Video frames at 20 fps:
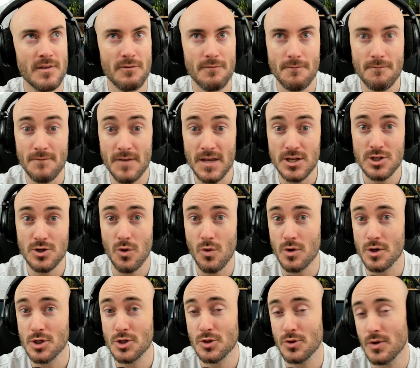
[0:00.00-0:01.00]
fish
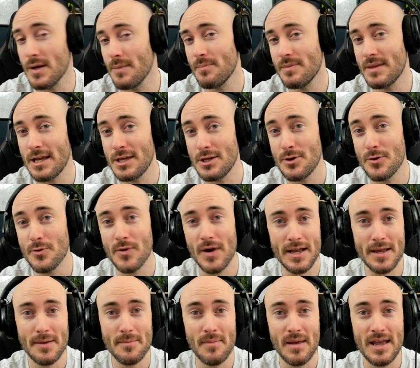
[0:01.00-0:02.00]
or shrimp that you
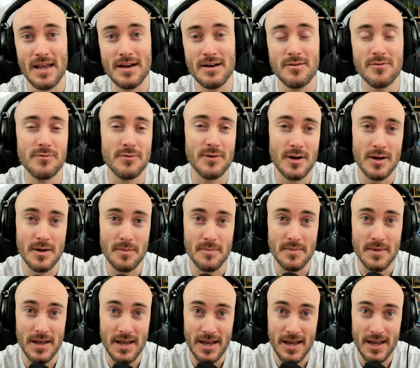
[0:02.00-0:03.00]
recommend
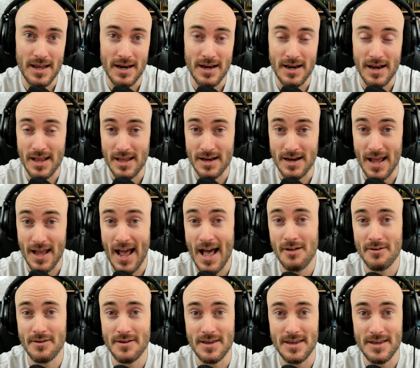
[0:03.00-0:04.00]
from an
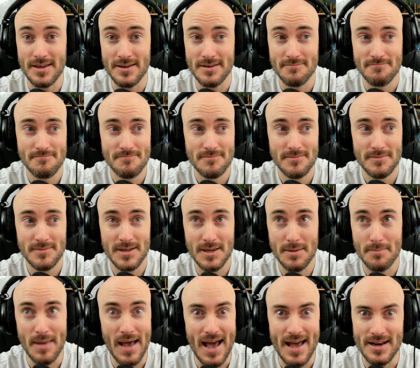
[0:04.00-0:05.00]
algae
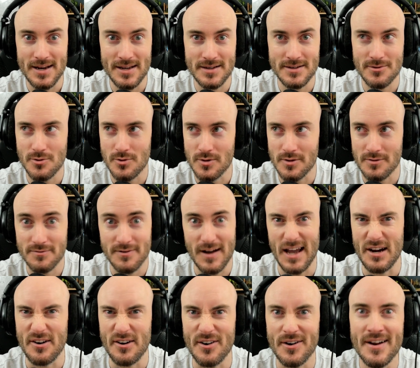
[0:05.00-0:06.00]
combatant or
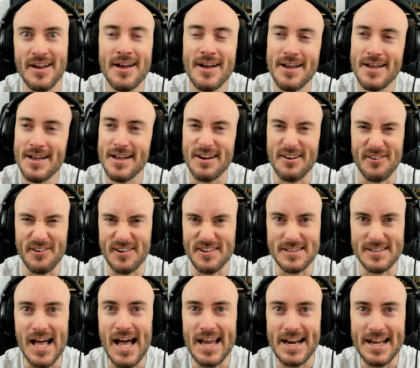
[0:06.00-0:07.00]
fighter or
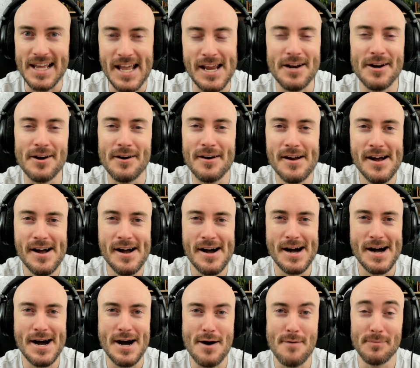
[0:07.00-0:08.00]
gladiator,
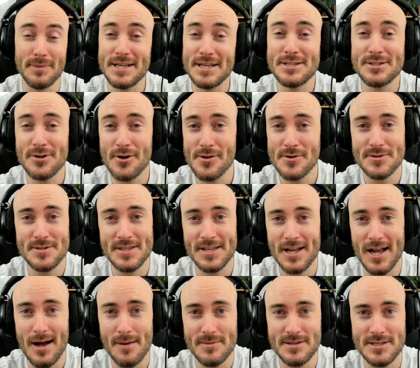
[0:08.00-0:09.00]
please throw those in the
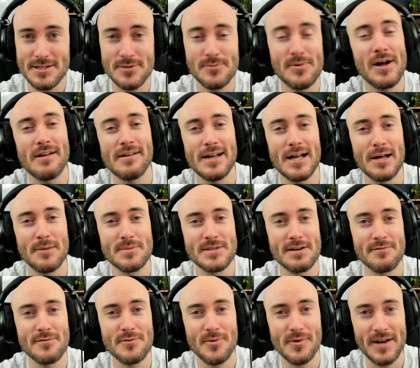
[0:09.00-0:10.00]
comments as well. Helps
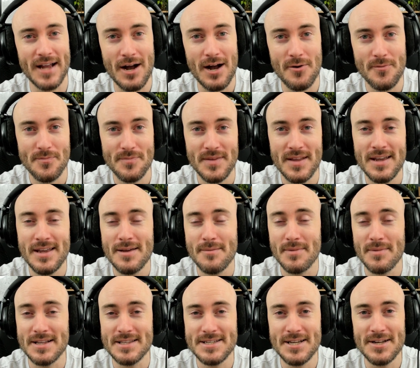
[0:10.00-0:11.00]
everyone out.
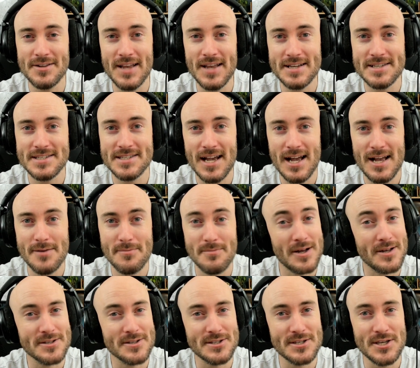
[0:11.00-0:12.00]
But until next time,
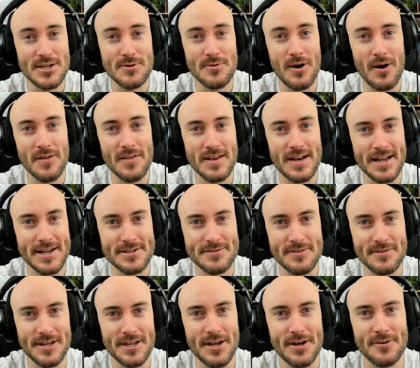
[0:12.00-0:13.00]
I'll see you all in the next
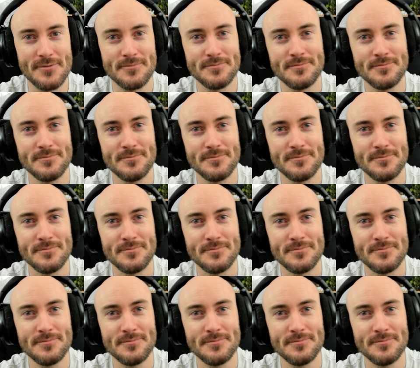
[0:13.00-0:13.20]
video.